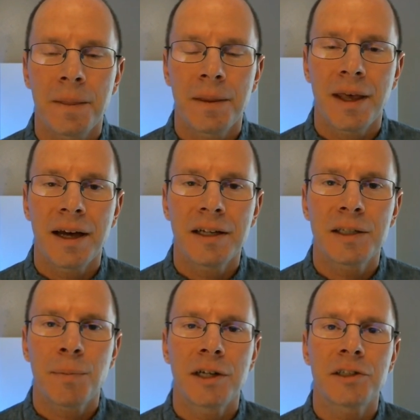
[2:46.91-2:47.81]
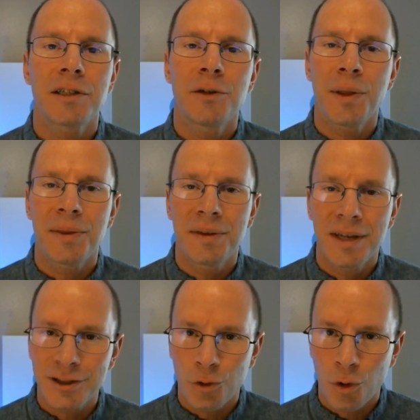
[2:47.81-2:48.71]
that especially with
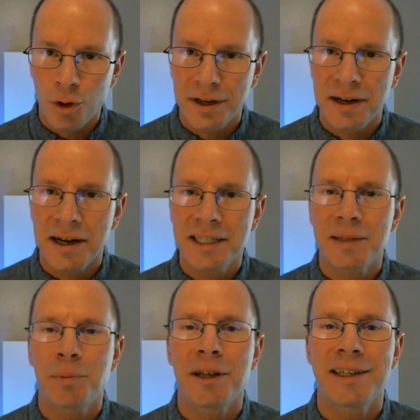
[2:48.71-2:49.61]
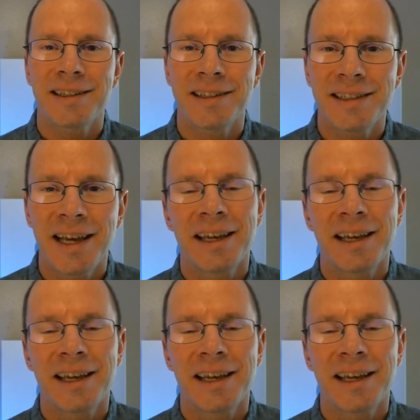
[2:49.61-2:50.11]
disorganized places,